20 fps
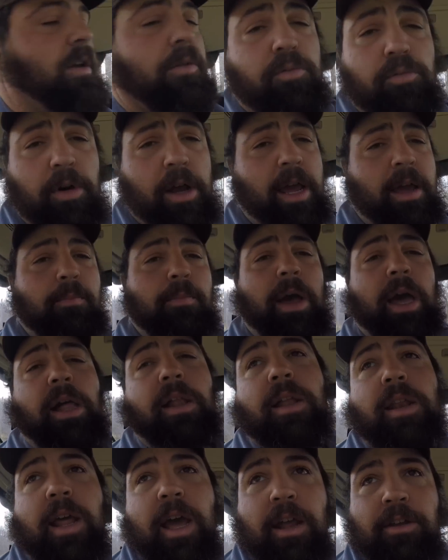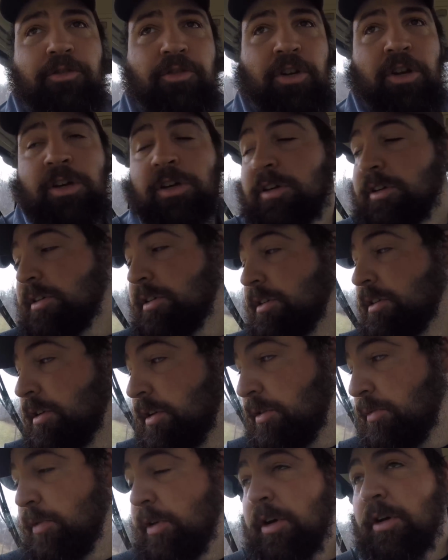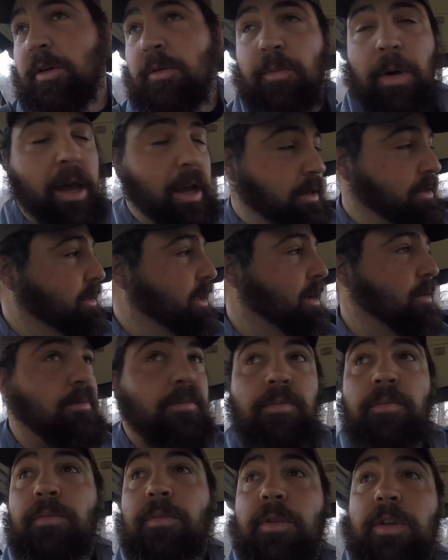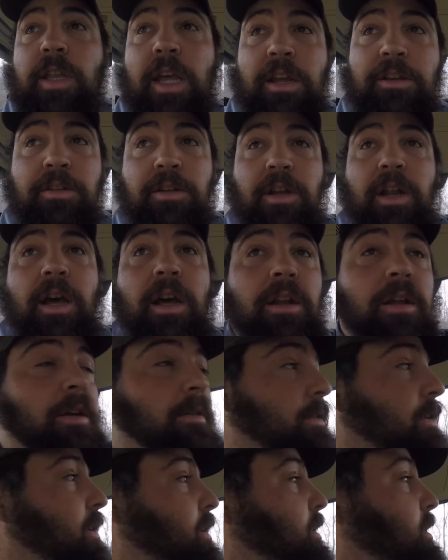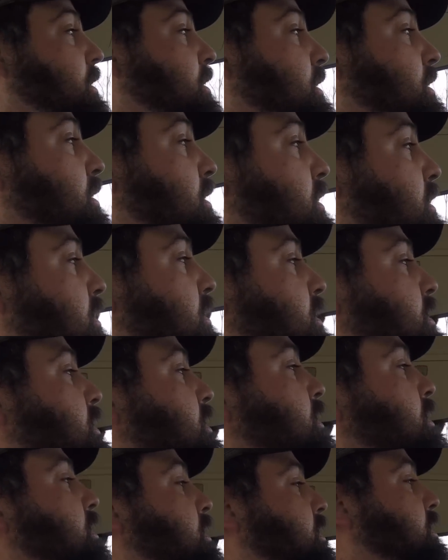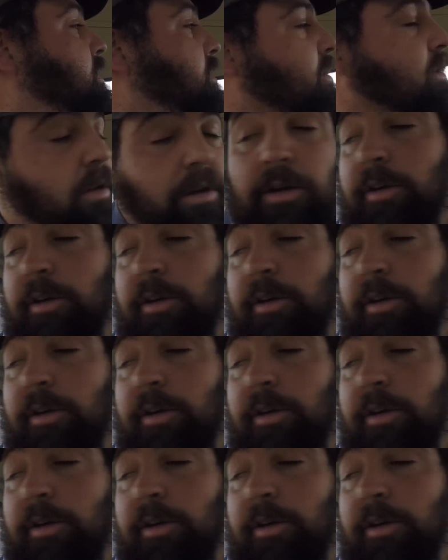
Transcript: we ain't bailing that junk. We're gonna make something decent out of it. So